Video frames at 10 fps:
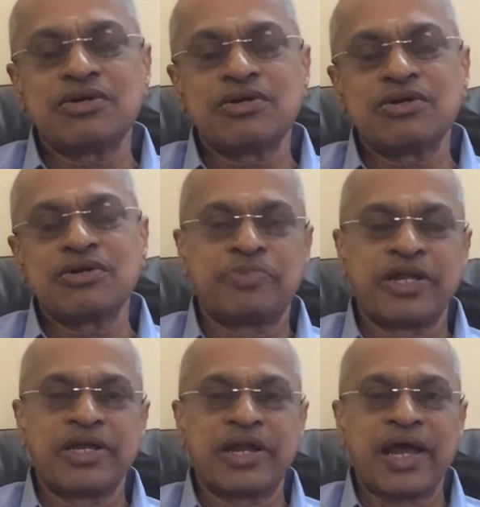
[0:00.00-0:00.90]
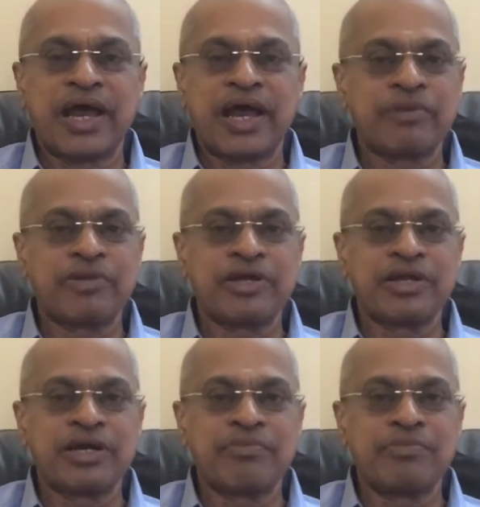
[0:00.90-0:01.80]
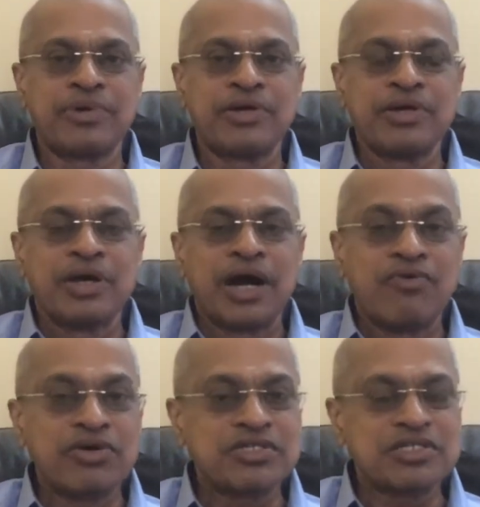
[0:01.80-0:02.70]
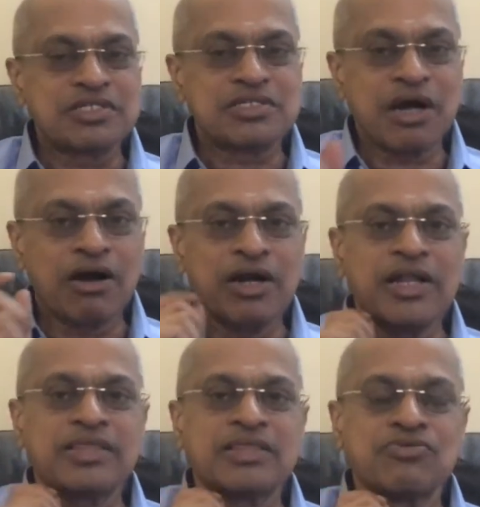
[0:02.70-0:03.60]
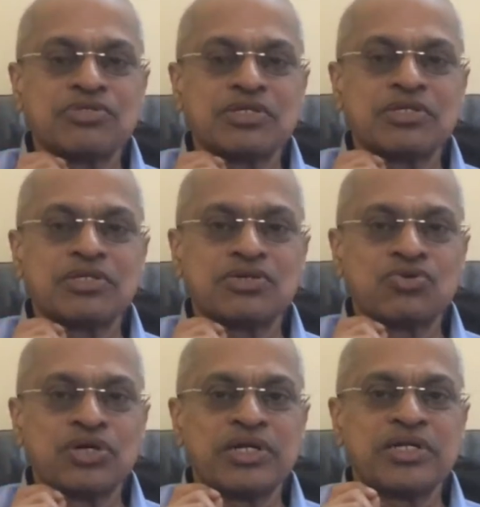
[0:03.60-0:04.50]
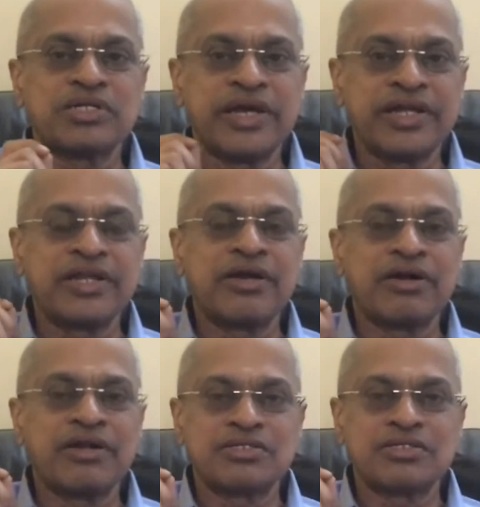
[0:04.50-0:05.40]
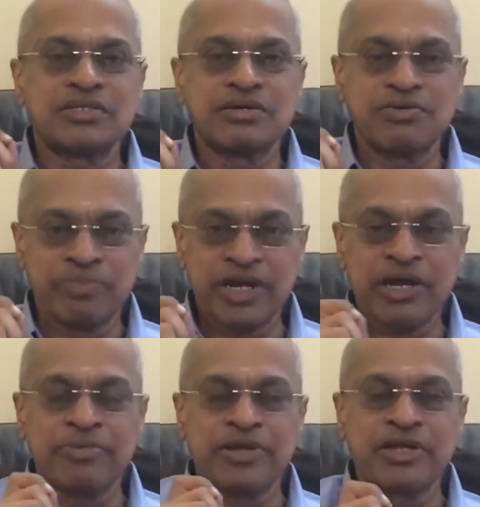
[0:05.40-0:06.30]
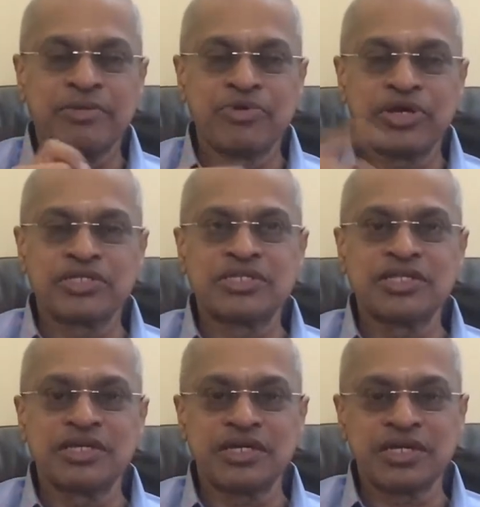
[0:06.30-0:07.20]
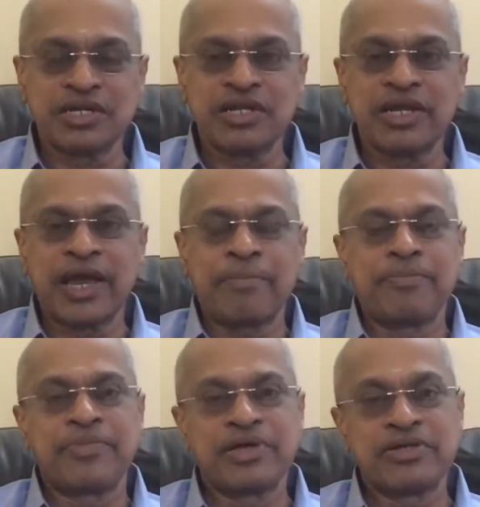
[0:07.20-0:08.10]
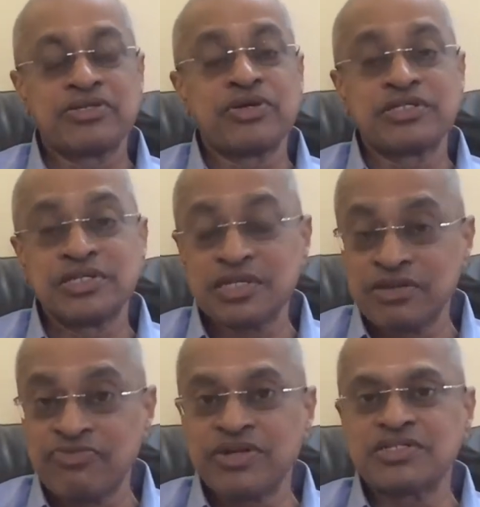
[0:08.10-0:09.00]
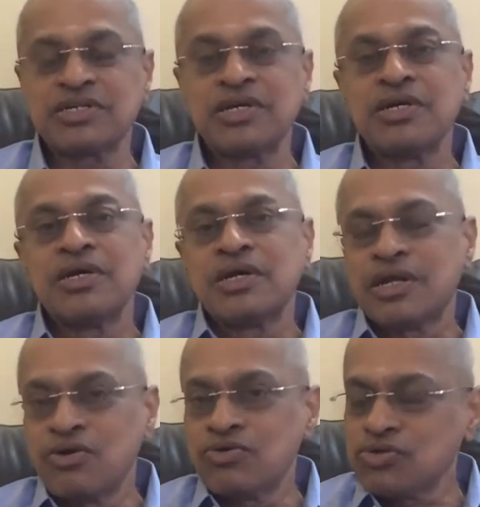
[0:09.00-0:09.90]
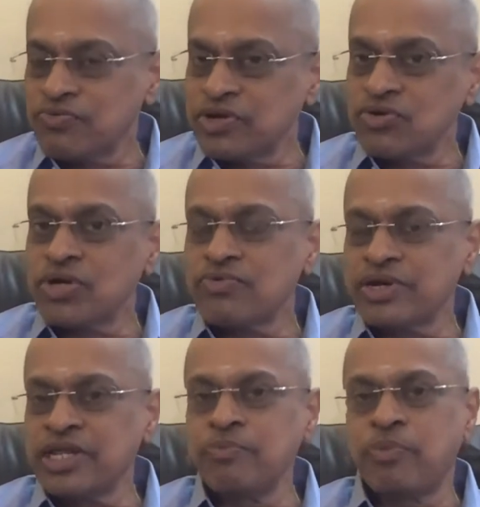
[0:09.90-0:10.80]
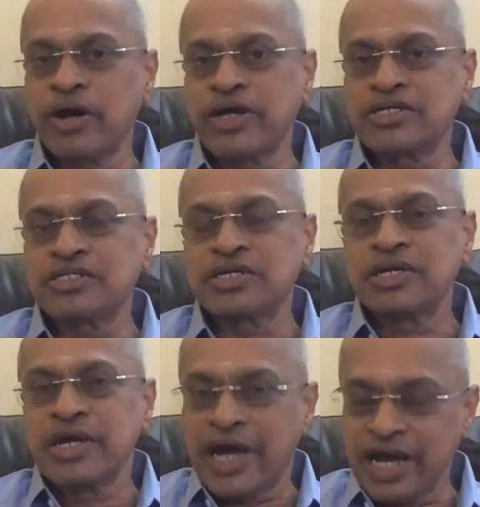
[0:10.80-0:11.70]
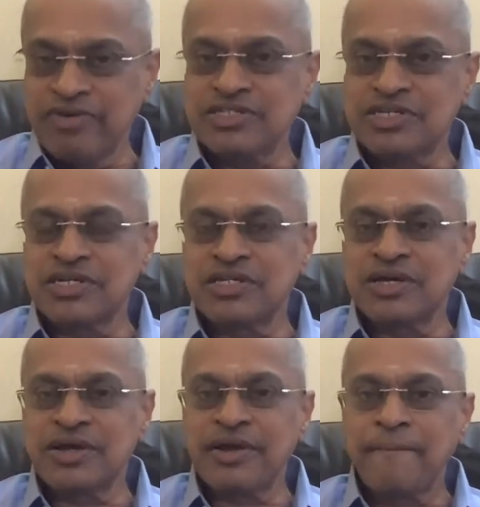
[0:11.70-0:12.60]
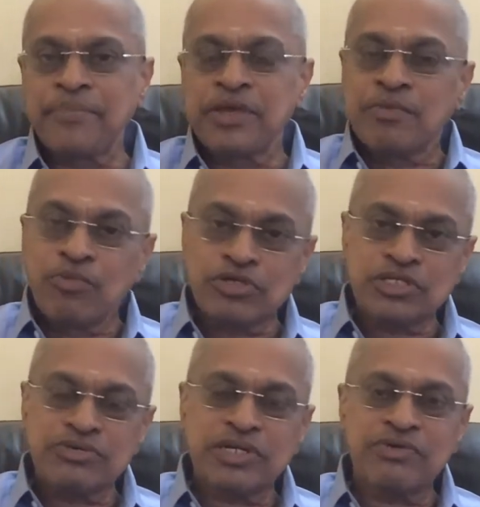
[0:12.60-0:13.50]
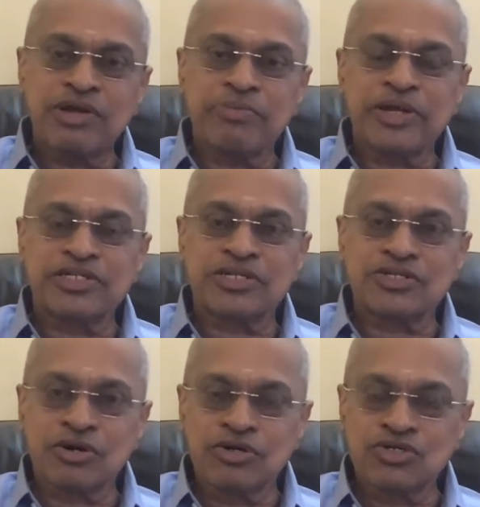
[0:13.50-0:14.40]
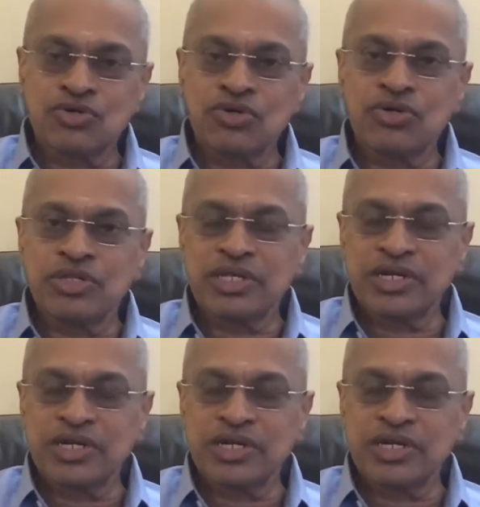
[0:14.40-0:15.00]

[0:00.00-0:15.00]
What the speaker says: per year average per capita income. Ours is hardly $1,280 per capita income. You can see the gap. You can see the difference. Now, so we don't have deep pockets. Having said that, most of the developed nations also, the